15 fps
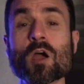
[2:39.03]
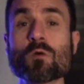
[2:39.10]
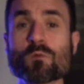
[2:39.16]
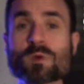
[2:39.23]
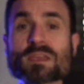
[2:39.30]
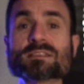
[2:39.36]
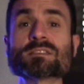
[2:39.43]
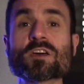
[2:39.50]

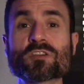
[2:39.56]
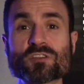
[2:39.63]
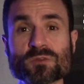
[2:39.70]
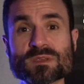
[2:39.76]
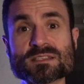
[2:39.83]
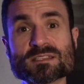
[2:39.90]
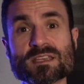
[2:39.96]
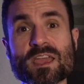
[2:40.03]
with a
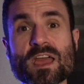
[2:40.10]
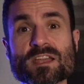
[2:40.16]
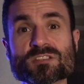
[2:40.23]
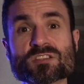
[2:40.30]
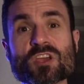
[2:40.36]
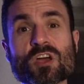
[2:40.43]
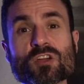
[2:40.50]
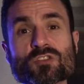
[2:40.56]
currency
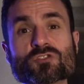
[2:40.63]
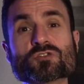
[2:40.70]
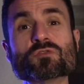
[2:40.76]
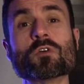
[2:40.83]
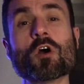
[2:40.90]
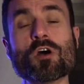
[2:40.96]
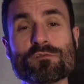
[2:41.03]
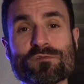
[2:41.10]
hedge
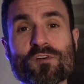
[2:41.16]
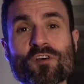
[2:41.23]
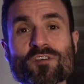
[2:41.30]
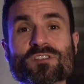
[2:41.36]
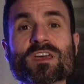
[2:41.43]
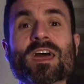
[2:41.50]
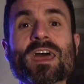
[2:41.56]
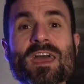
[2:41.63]
to avoid